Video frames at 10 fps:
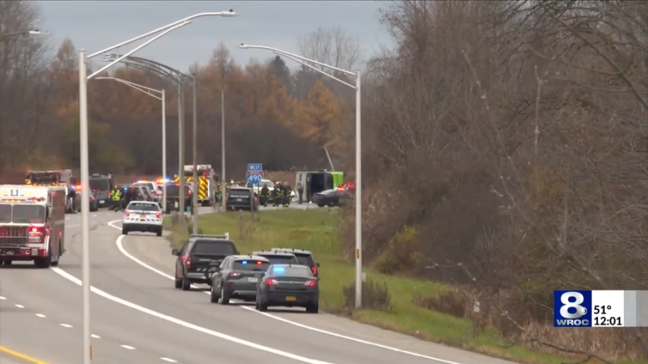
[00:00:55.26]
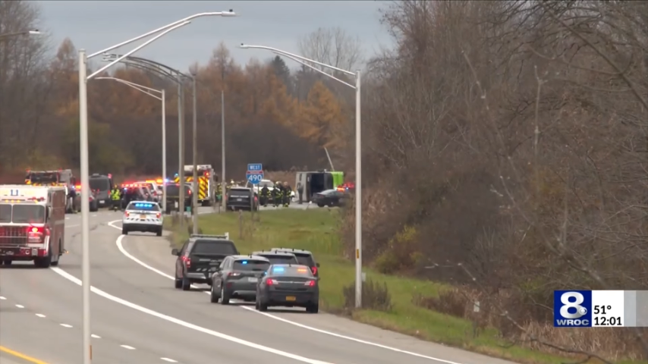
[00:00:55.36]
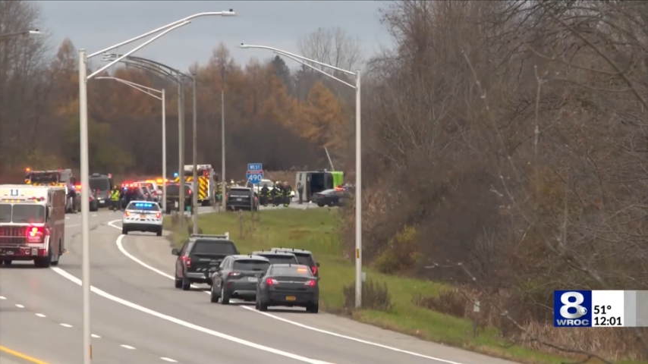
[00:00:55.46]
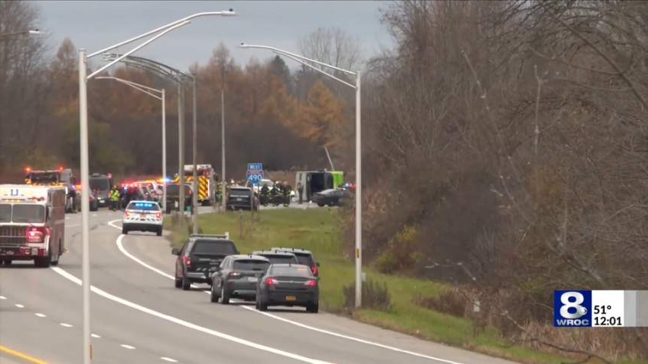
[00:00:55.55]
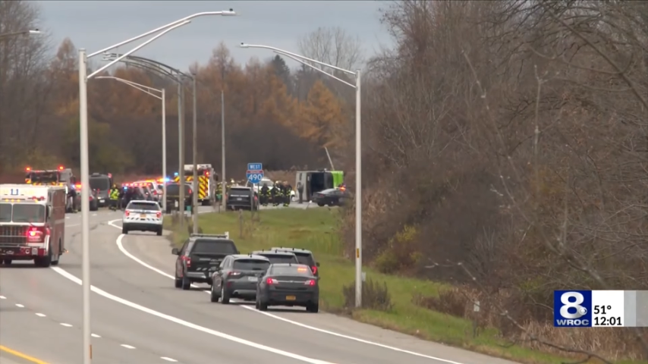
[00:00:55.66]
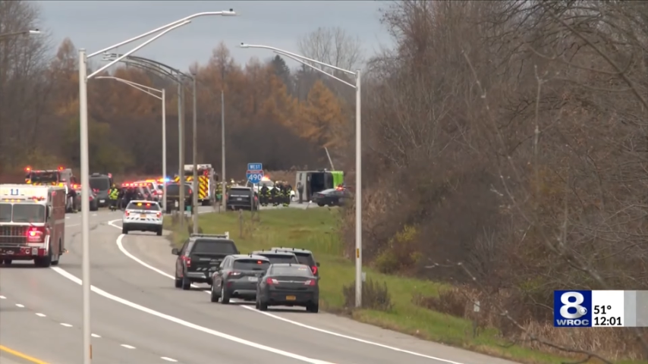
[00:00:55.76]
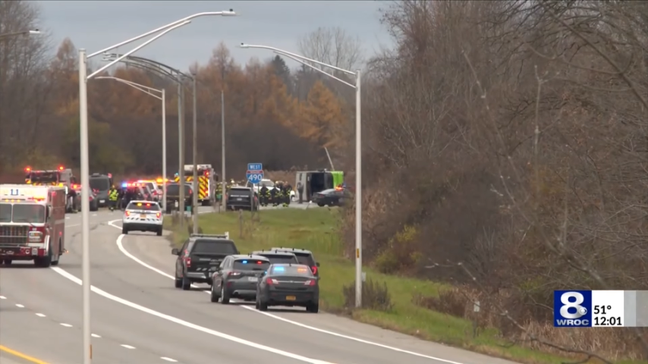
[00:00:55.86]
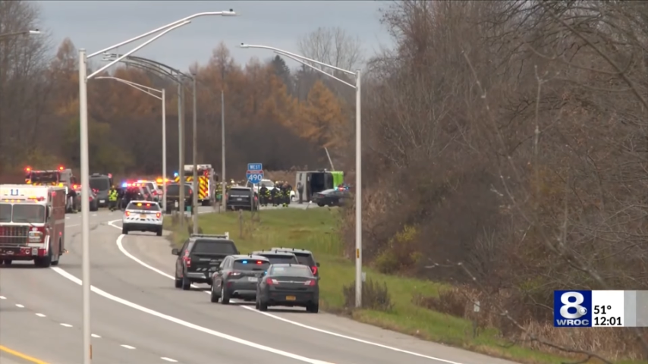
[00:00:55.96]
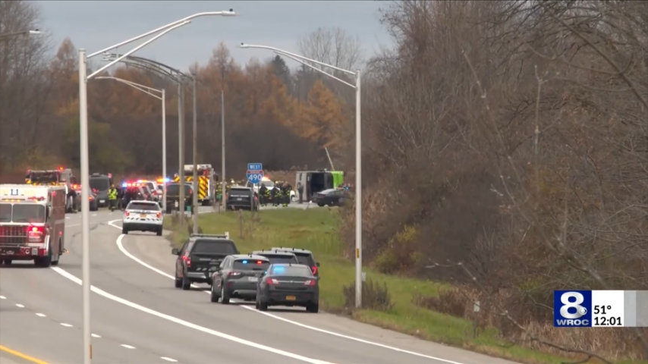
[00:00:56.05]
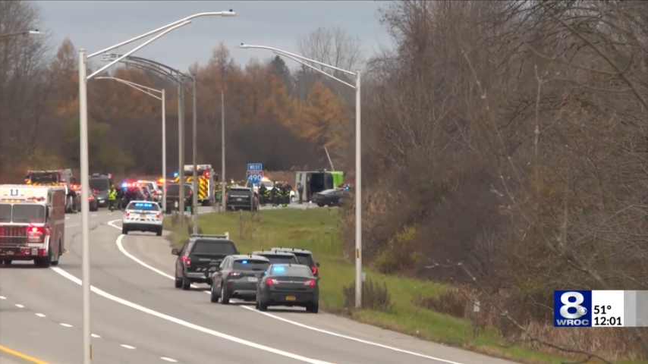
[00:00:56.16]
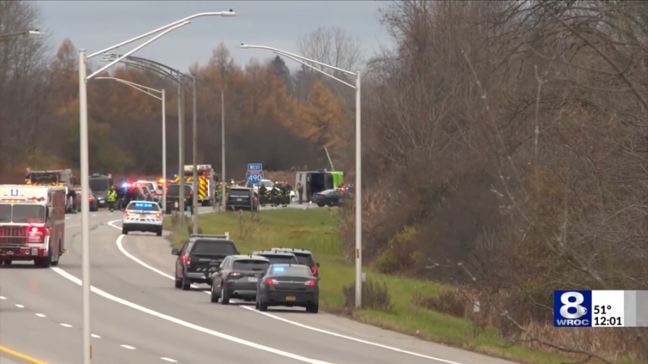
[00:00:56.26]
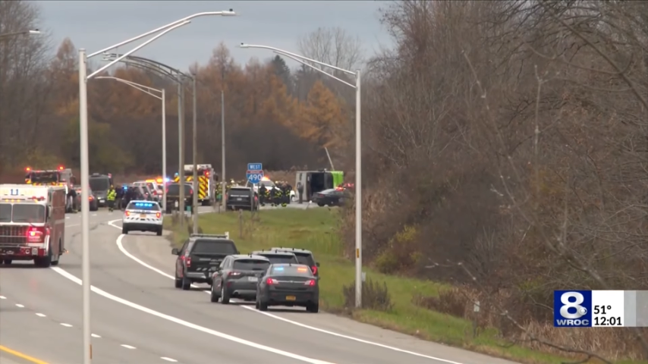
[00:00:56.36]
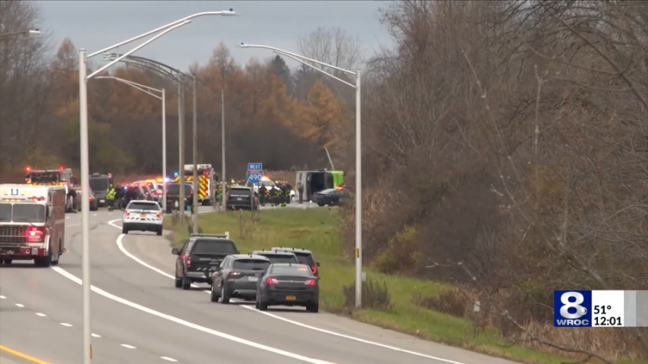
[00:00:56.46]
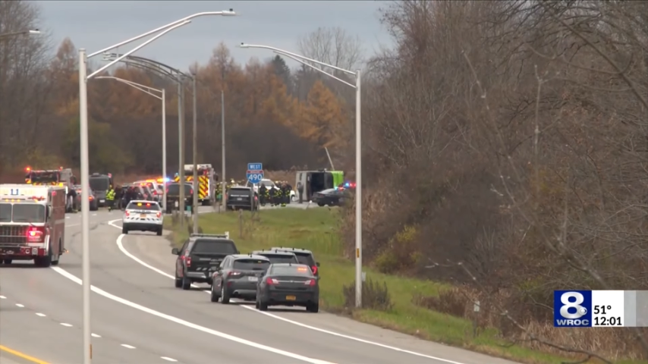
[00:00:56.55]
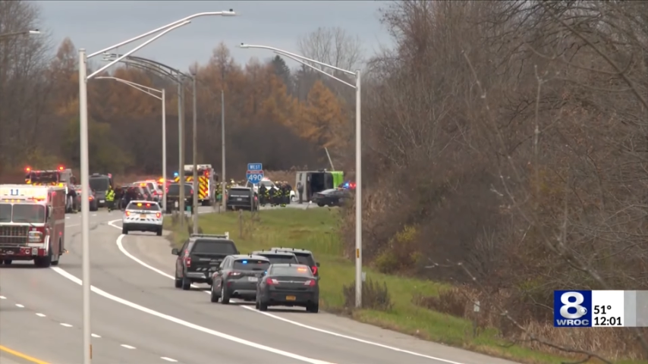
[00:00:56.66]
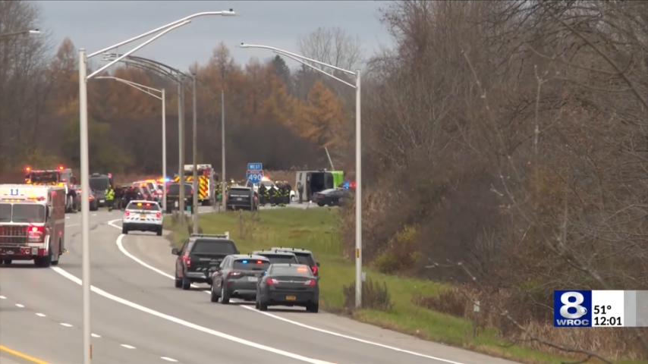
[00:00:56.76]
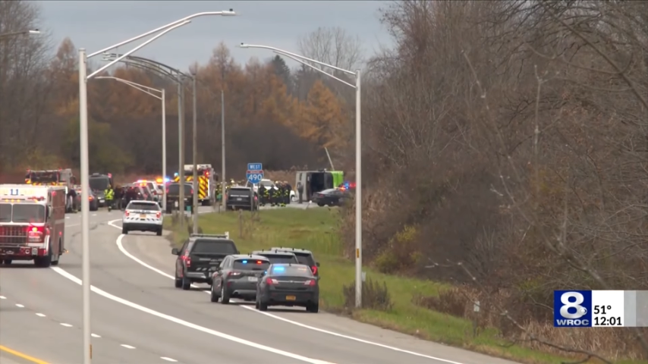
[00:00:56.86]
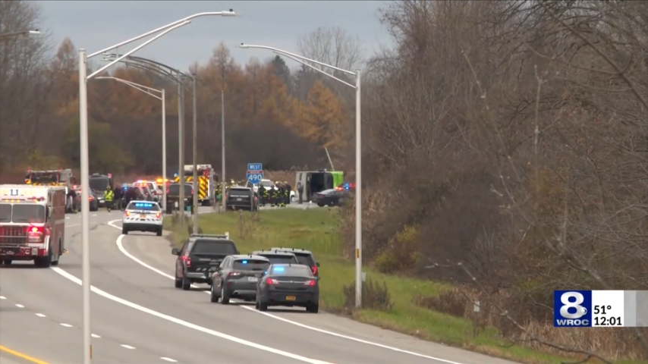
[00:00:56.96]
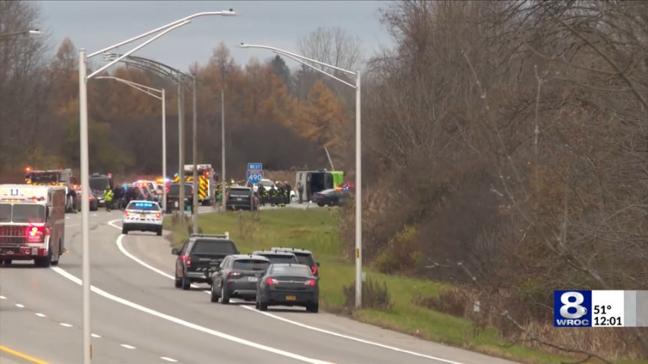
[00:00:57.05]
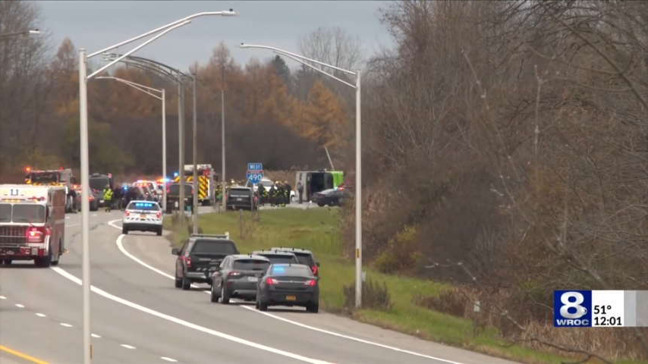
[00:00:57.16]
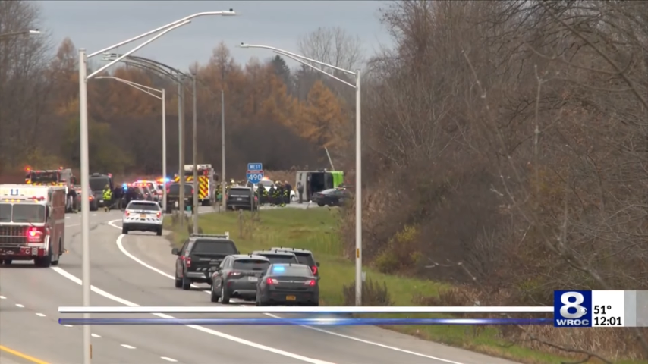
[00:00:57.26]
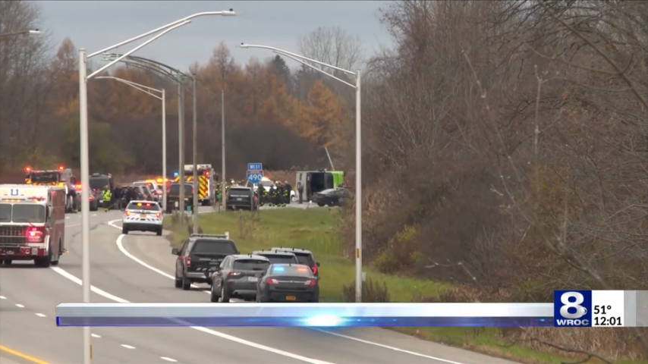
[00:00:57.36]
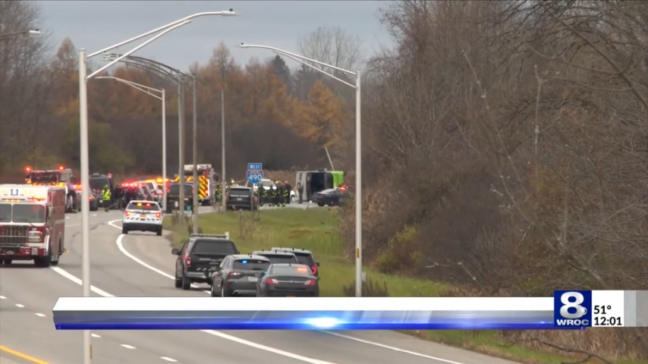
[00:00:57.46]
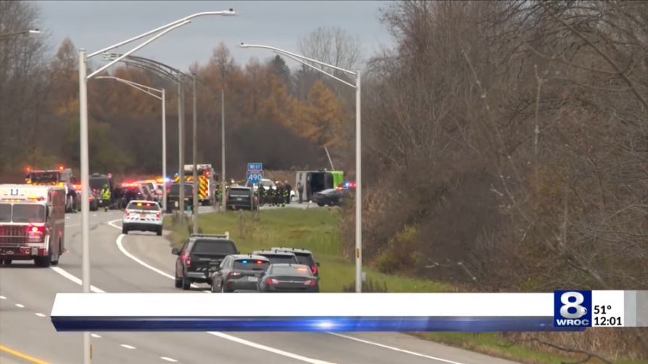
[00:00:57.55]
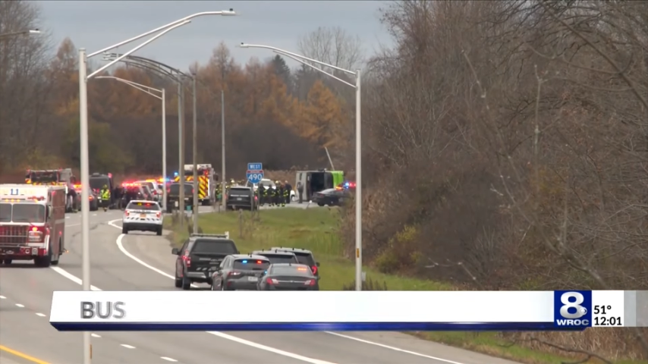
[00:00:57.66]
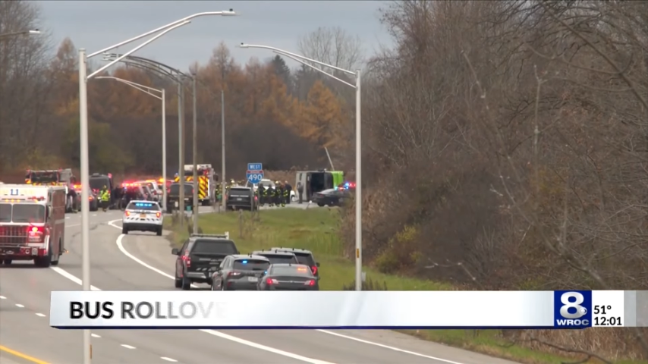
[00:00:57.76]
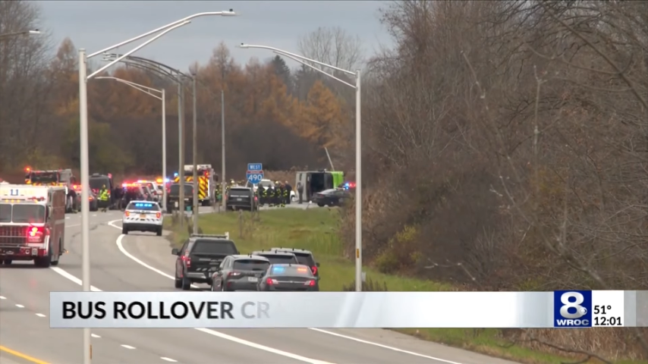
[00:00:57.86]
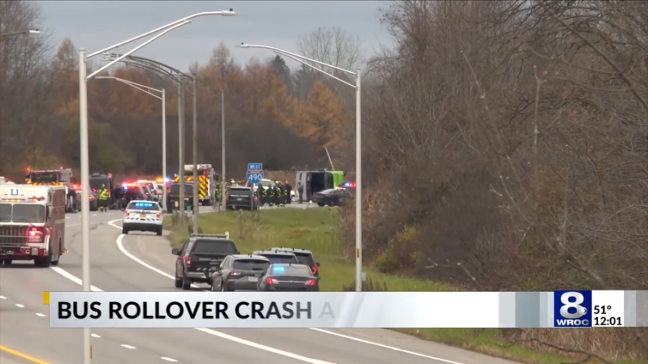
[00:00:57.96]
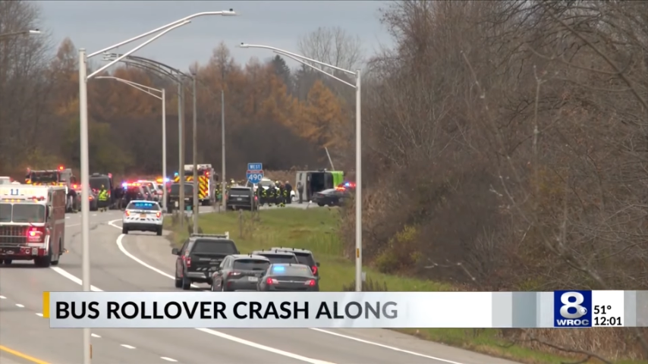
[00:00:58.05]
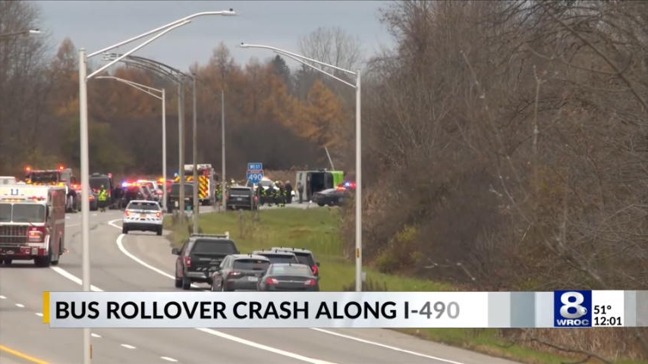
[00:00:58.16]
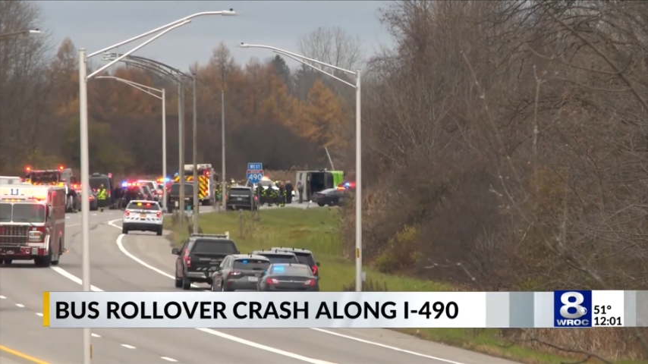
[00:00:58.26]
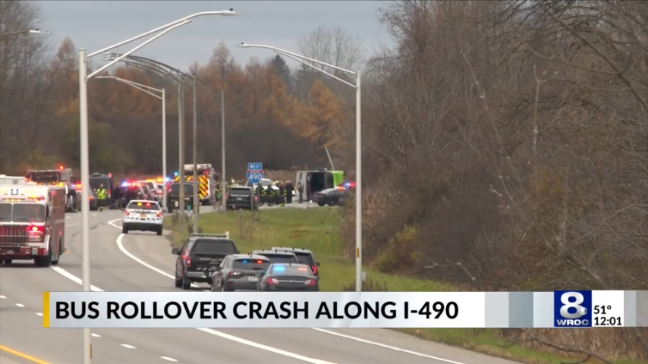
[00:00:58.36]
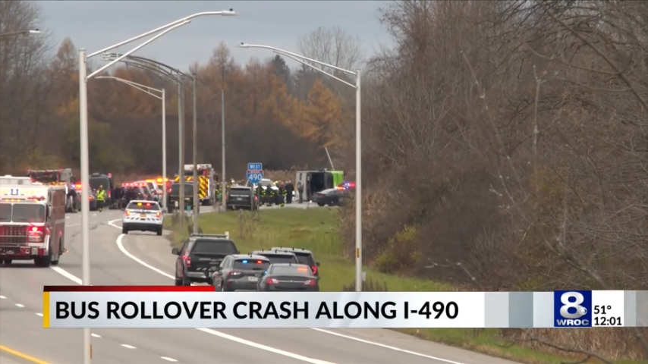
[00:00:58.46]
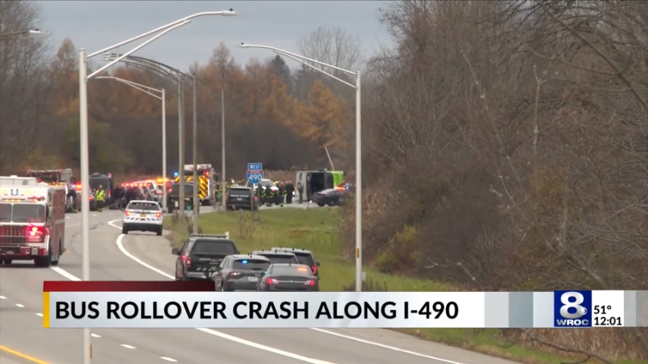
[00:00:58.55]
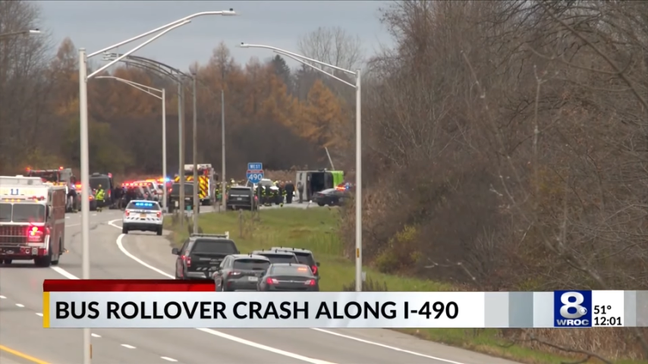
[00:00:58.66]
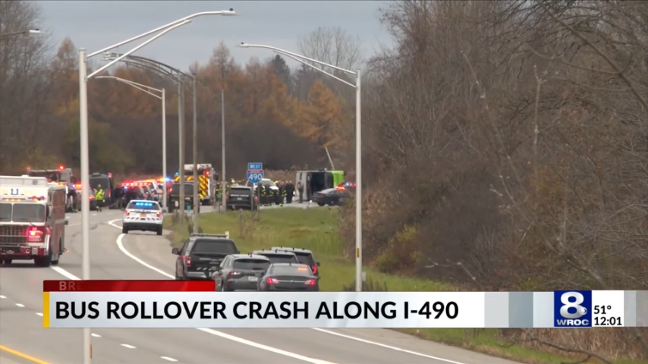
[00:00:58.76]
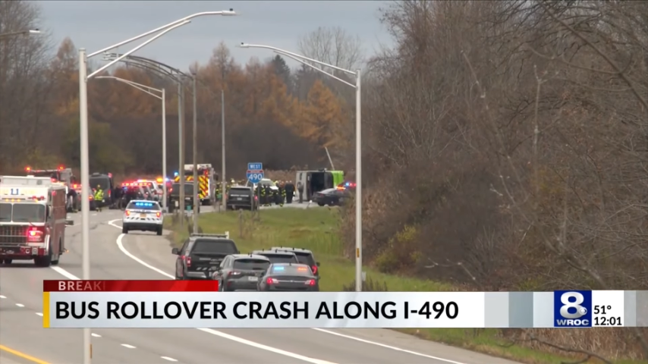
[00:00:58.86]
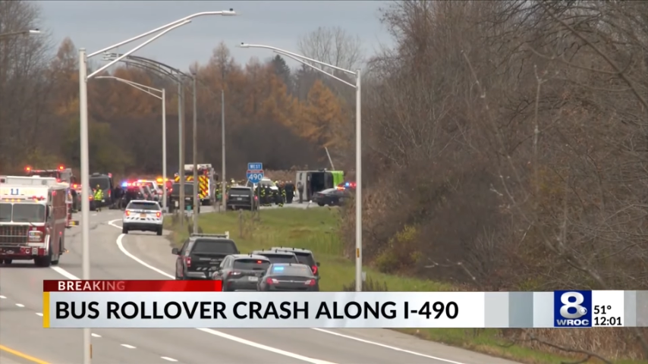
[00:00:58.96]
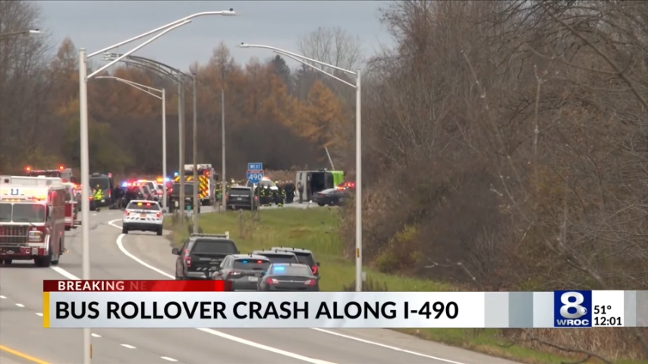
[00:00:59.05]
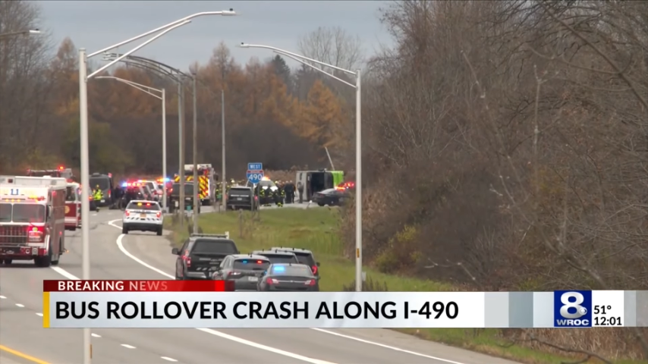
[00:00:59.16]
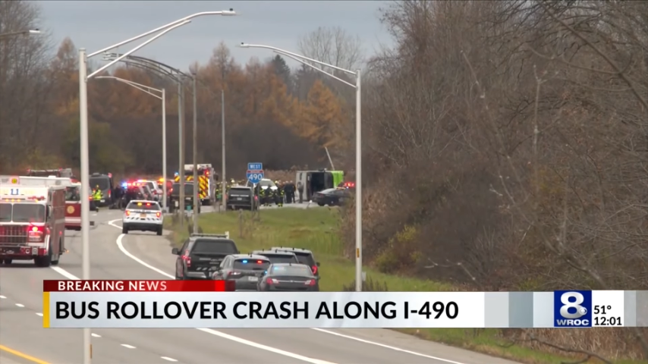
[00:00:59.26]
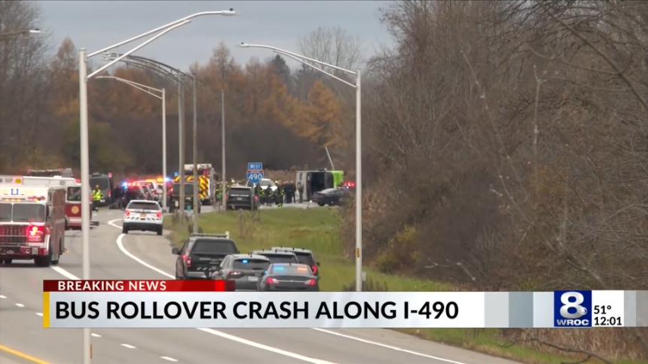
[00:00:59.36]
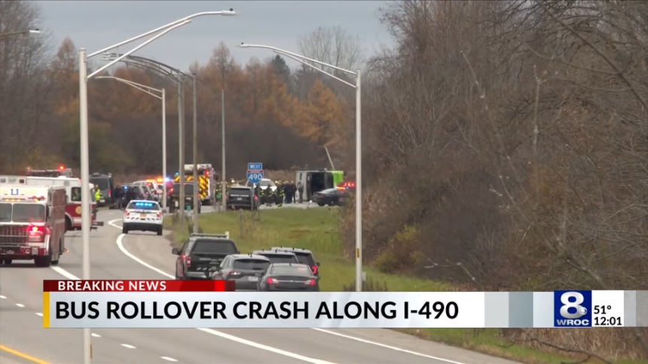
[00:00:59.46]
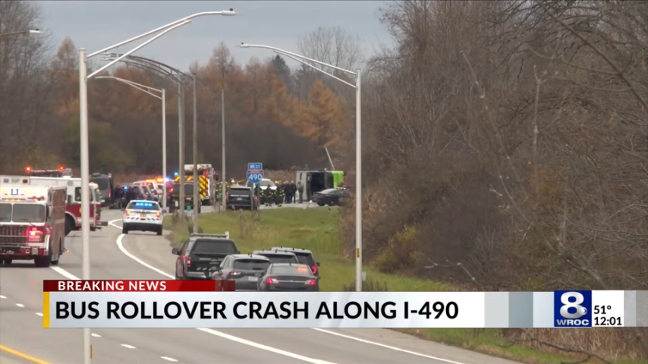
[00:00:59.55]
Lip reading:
Nobody's mouth can be seen.